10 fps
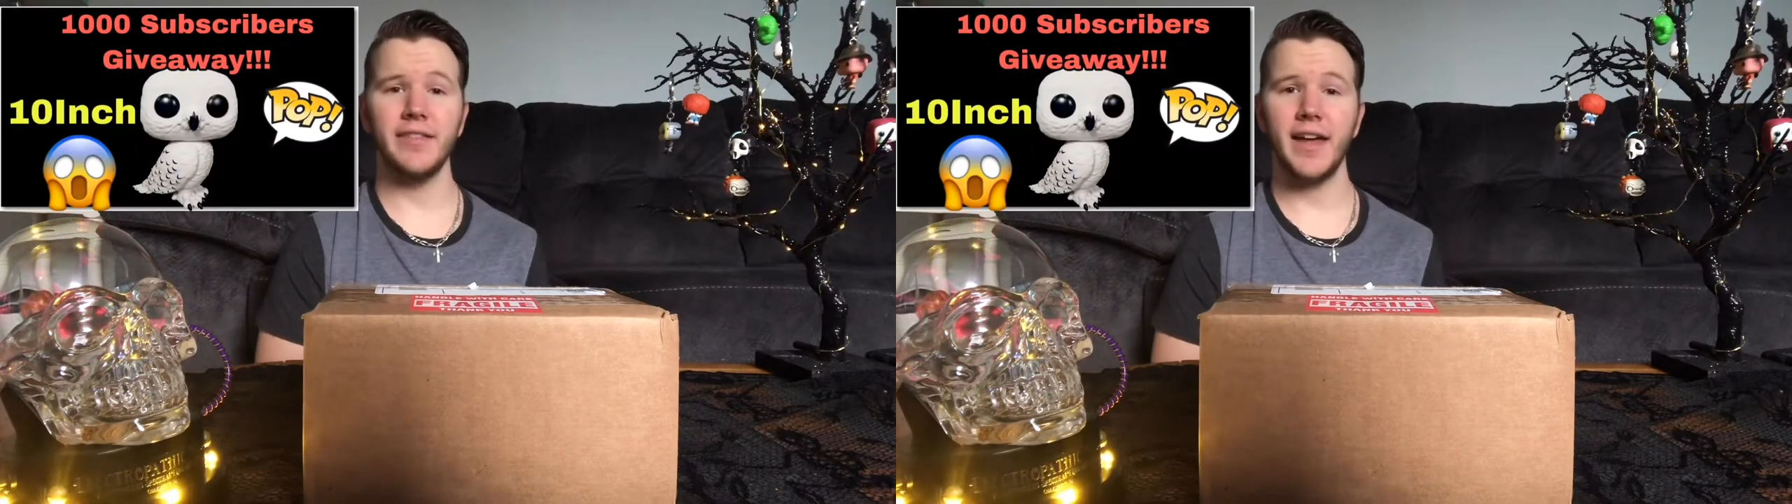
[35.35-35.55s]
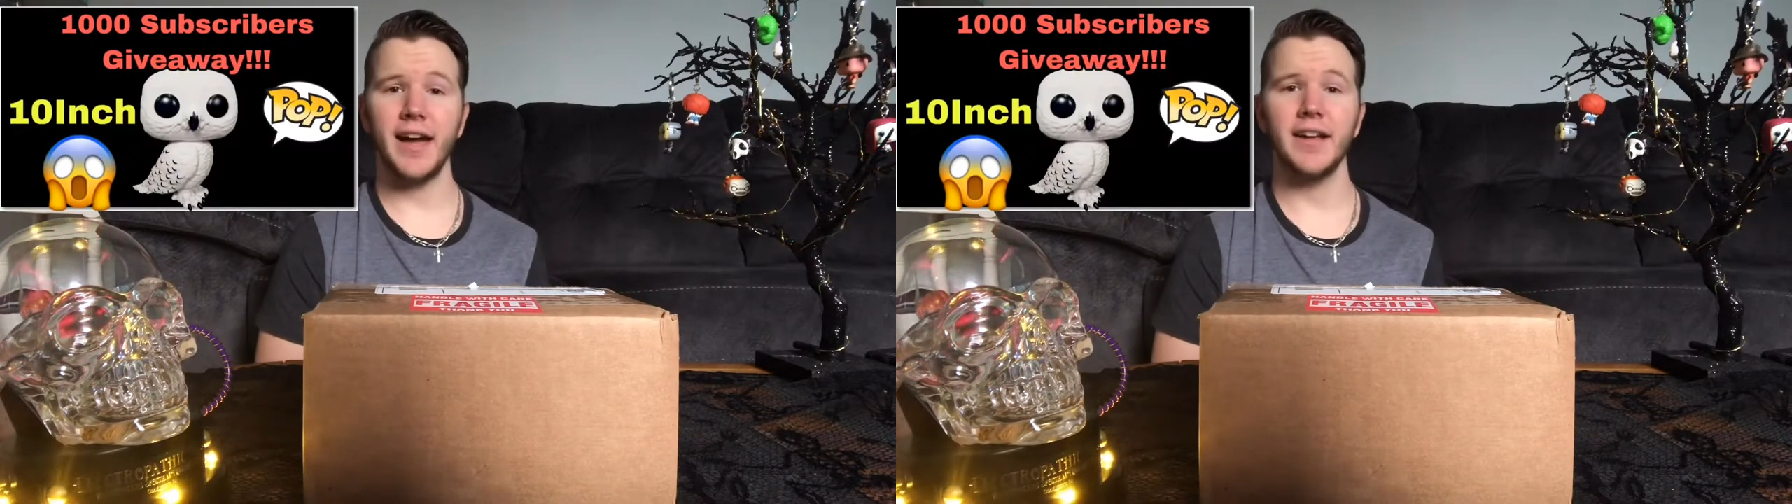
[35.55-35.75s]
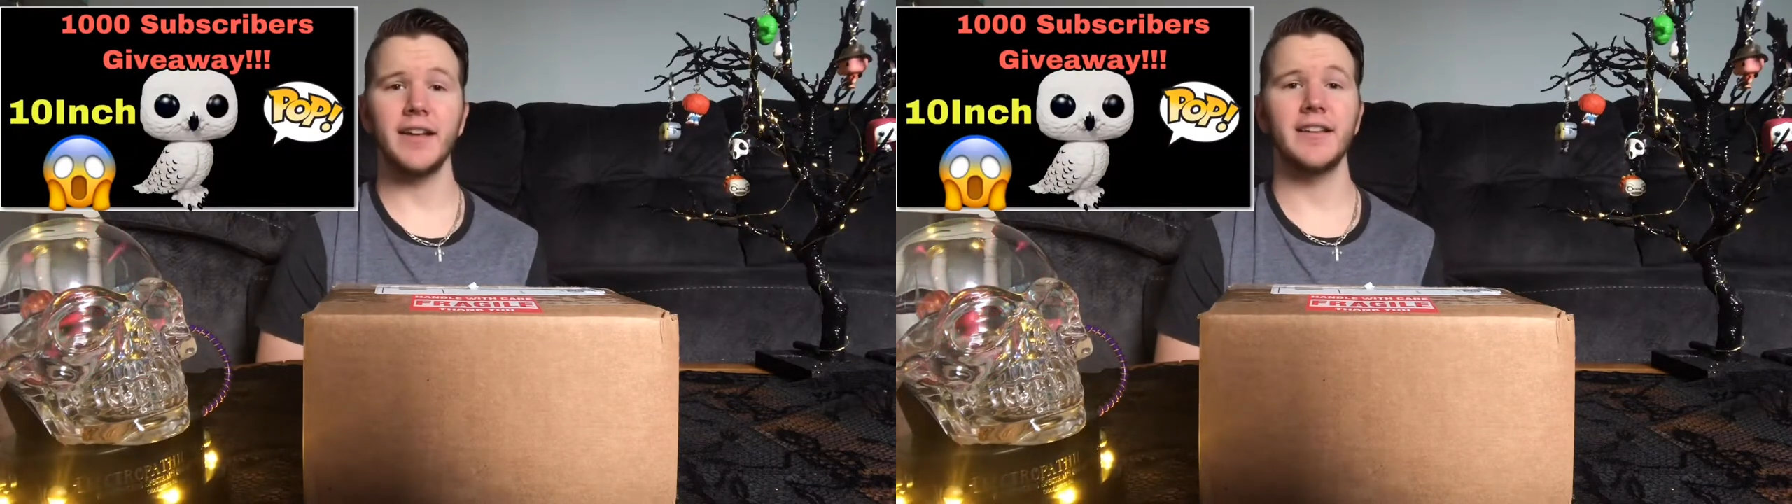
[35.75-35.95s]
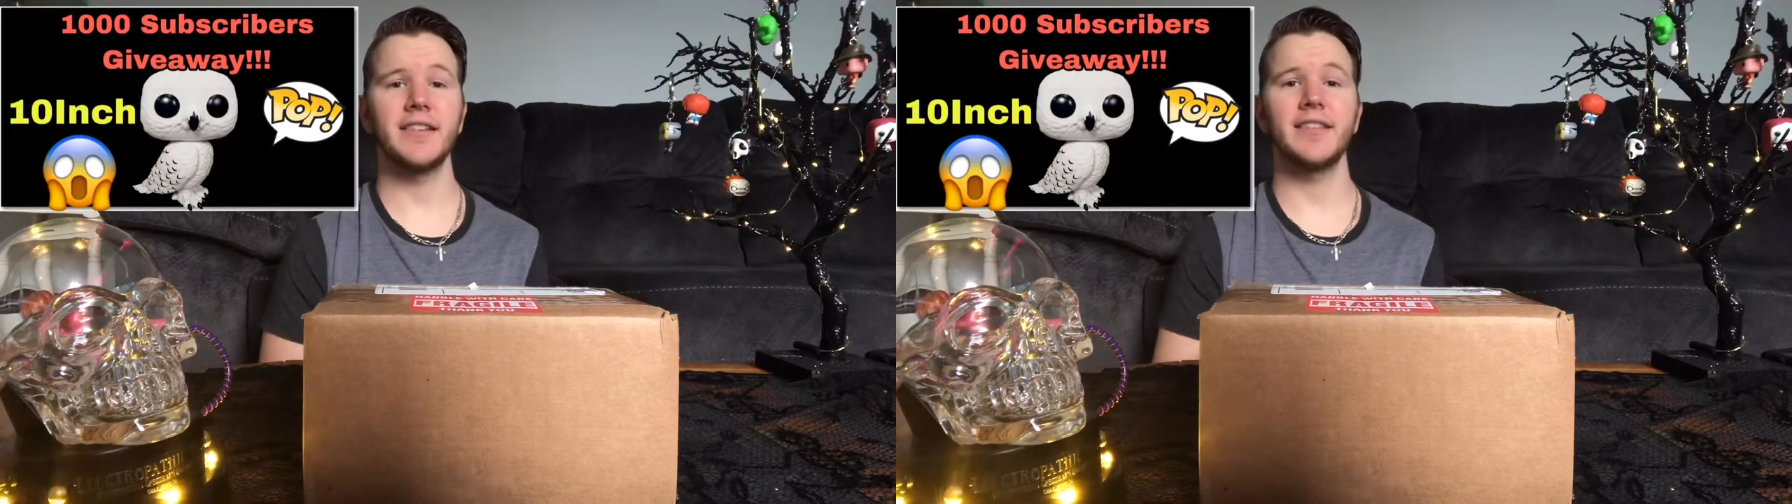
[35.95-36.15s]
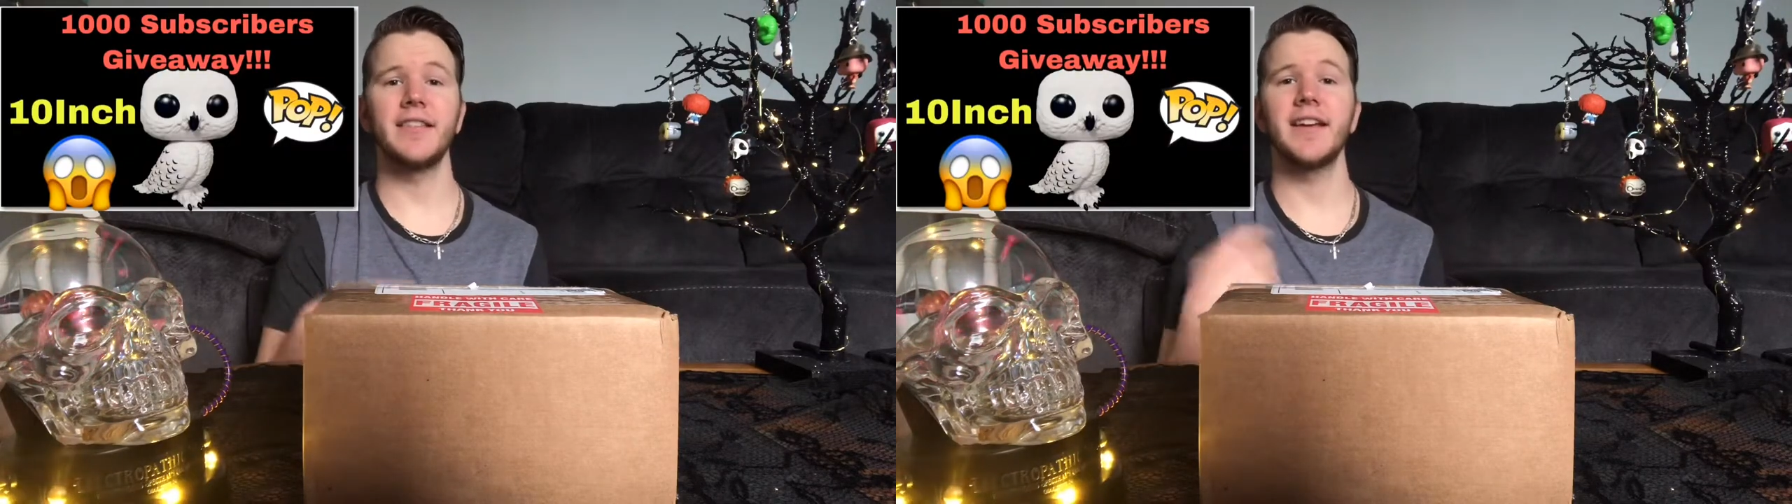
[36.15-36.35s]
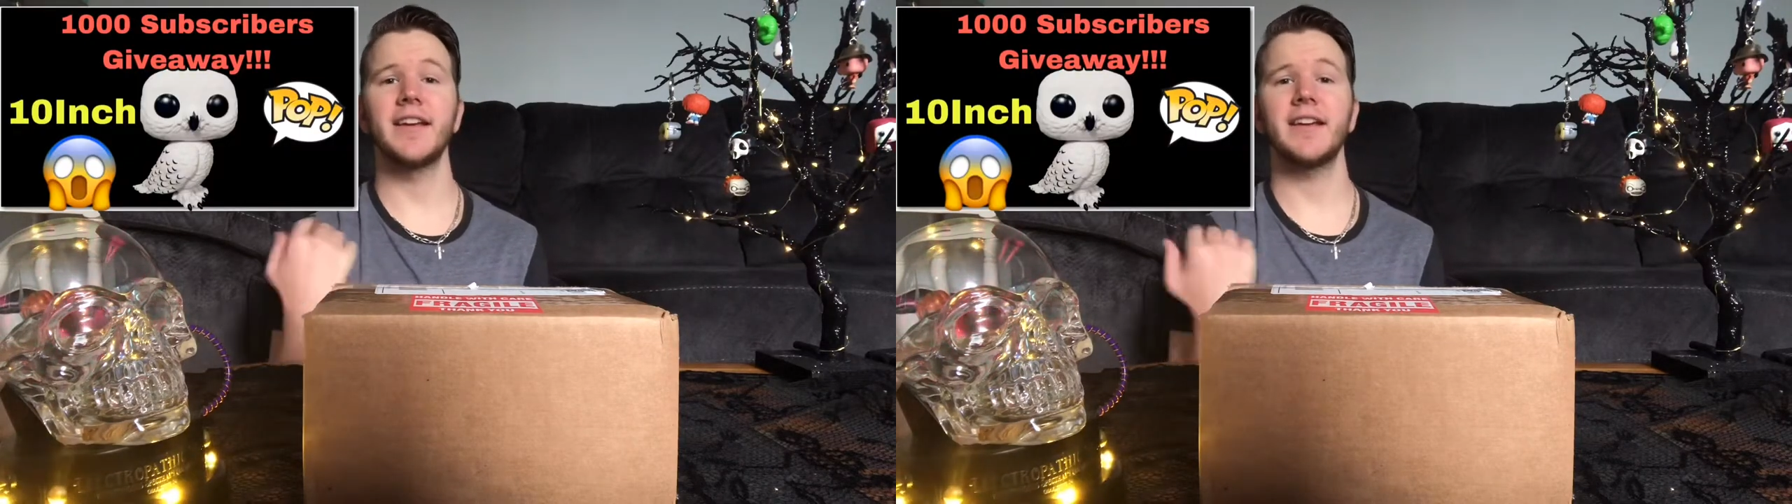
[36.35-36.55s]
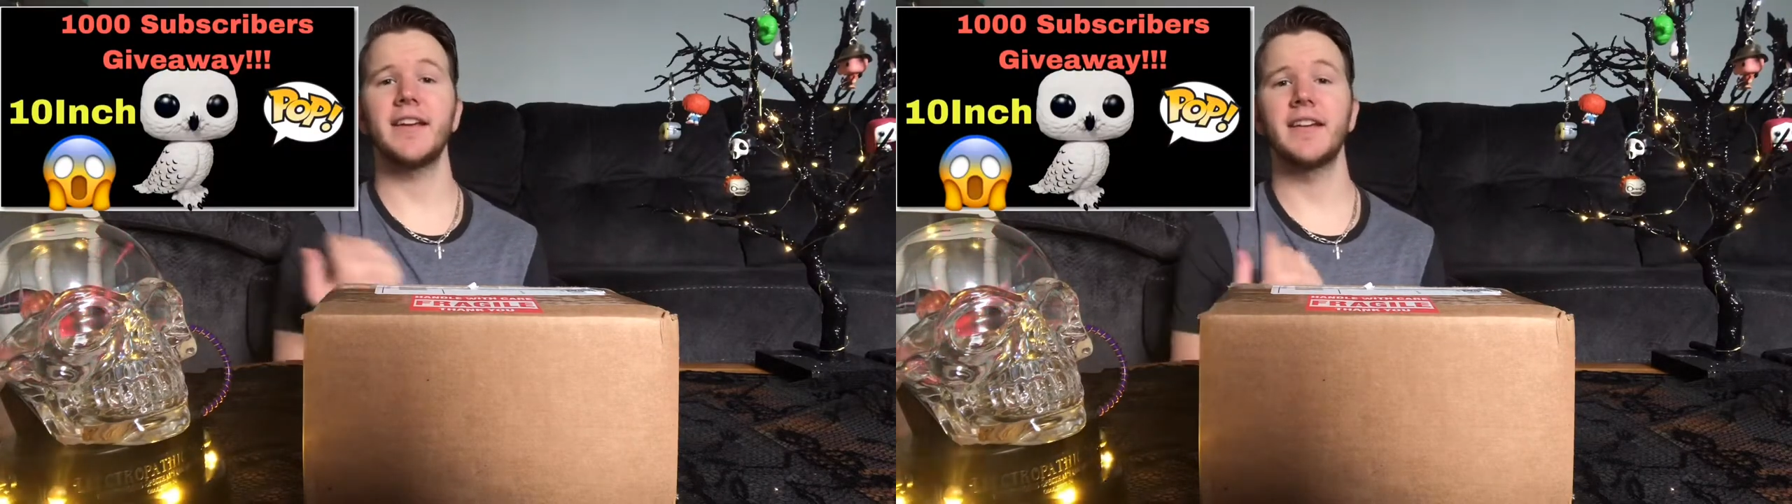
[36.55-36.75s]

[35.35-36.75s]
that, click the link